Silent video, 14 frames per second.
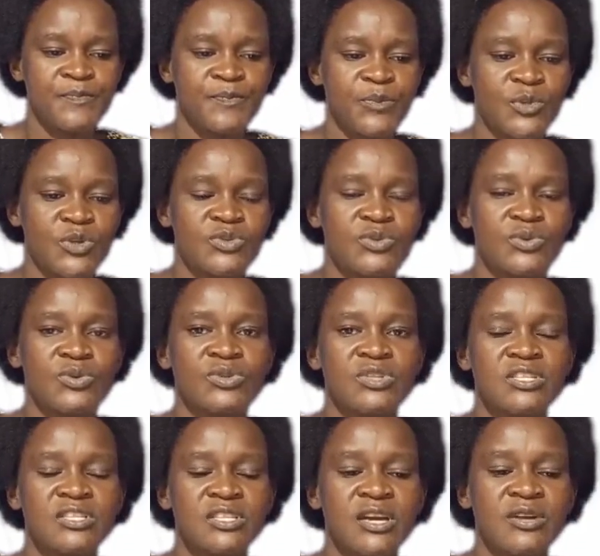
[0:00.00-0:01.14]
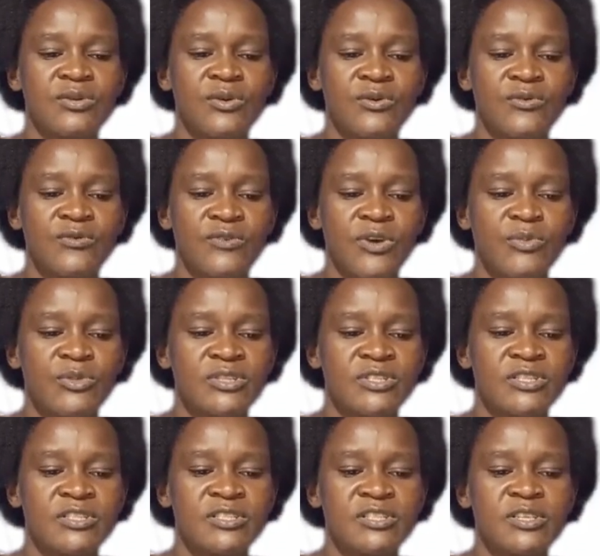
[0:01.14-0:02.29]
So this kind of farming
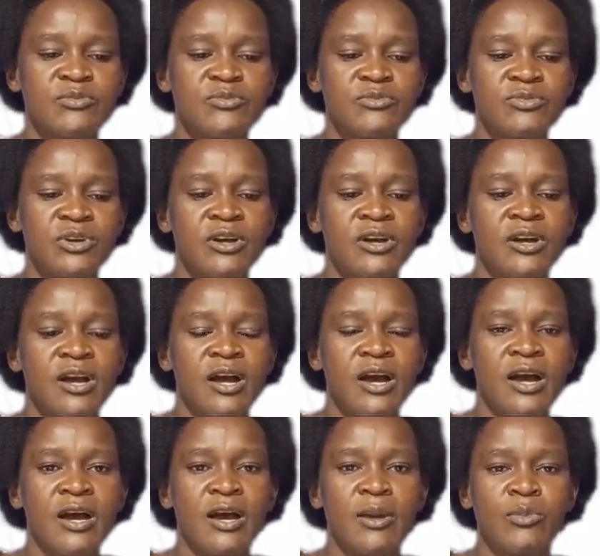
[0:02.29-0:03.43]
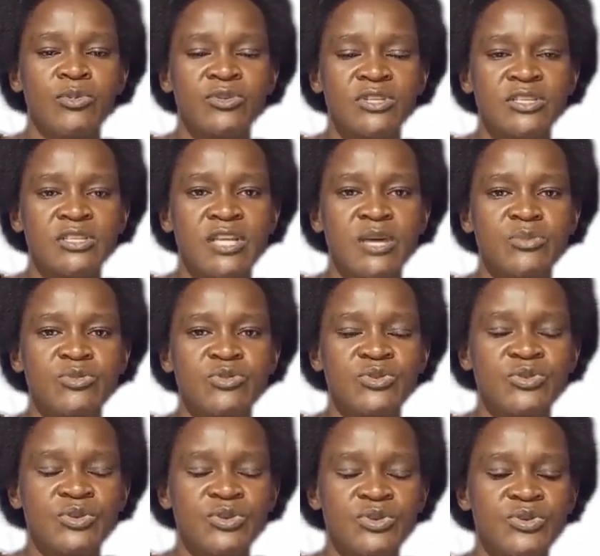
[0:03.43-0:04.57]
system most of the times
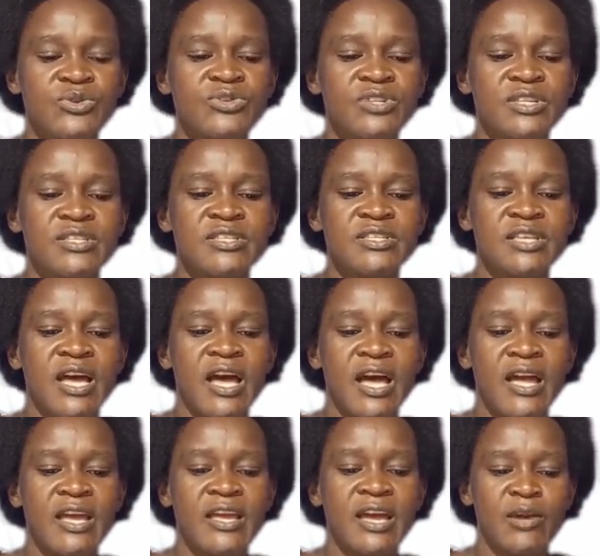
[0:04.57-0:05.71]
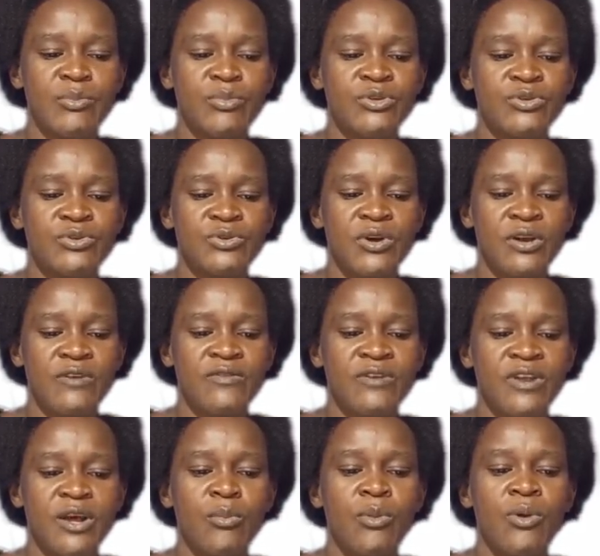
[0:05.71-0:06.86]
uses high capital
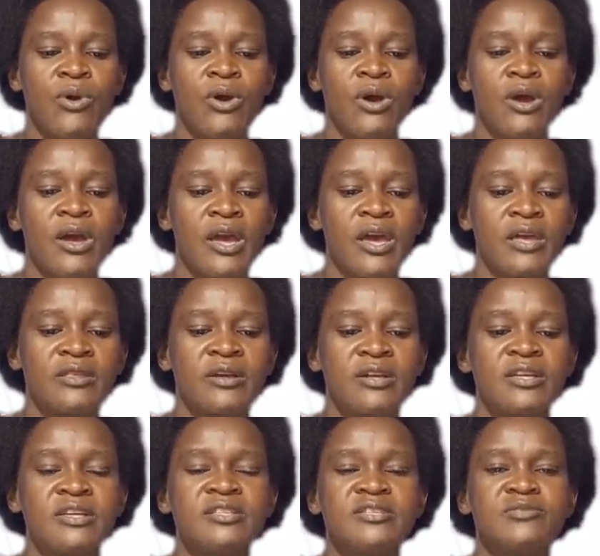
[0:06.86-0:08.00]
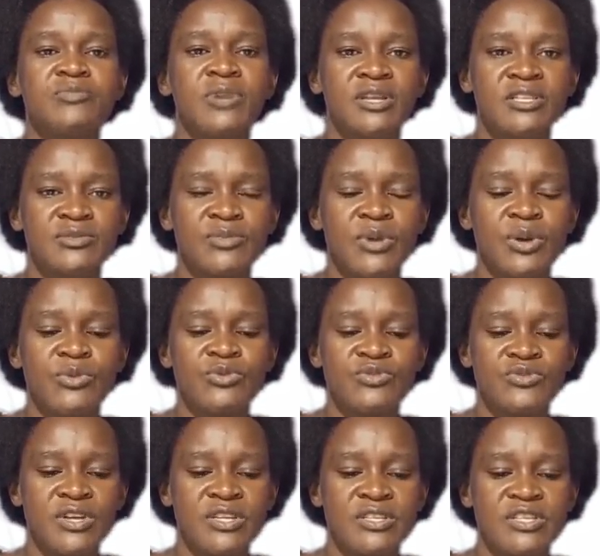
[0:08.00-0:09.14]
available, and there is maximum
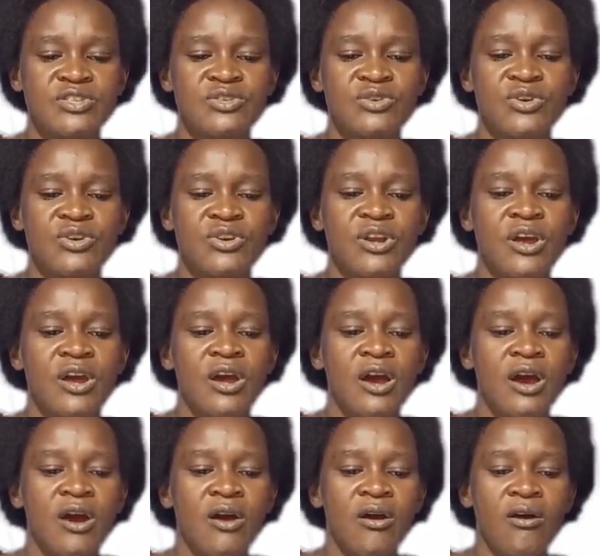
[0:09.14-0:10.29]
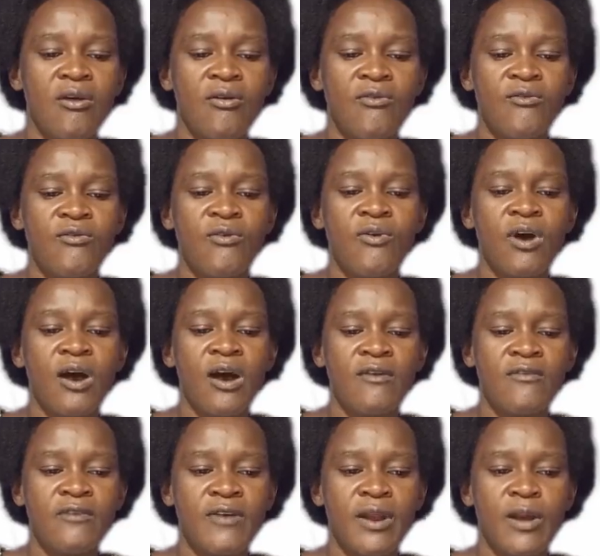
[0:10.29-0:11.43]
utilization of
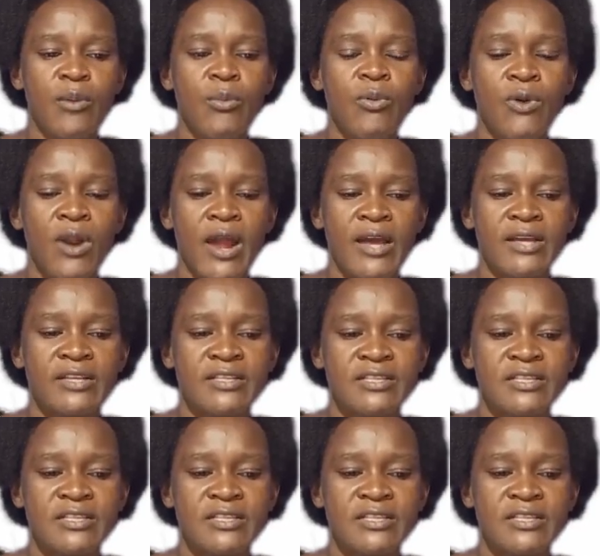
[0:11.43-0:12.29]
available land.